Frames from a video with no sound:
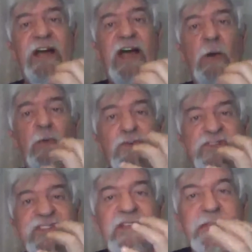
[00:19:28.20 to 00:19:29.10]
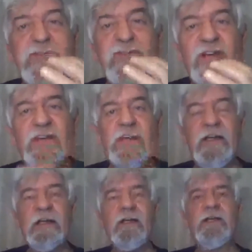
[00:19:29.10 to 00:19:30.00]
I will receive you right now.
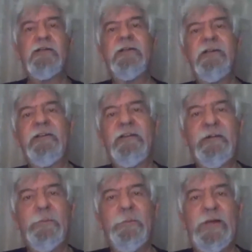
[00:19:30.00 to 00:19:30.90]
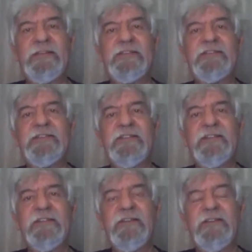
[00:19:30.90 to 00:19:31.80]
But
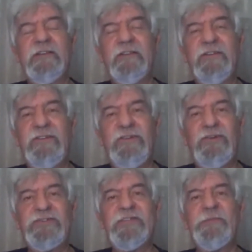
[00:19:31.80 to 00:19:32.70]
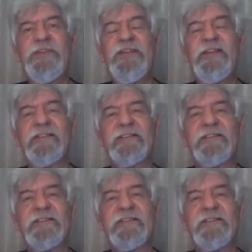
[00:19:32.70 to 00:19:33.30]
you heard something else.